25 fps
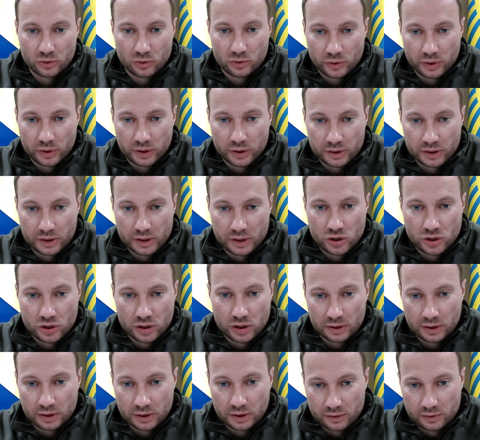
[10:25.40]

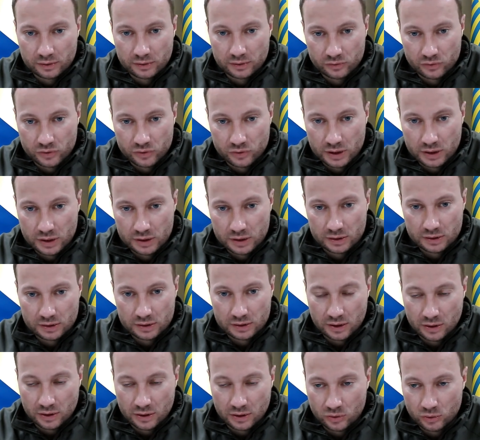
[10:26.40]
will be able
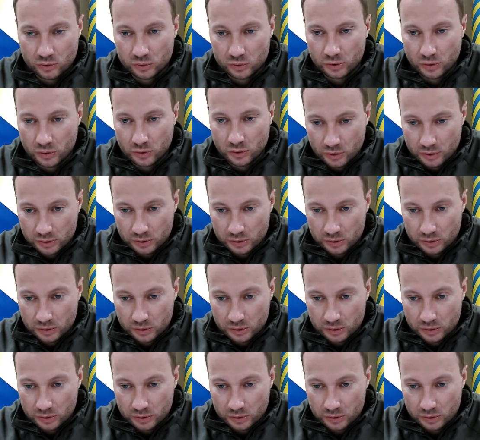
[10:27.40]
to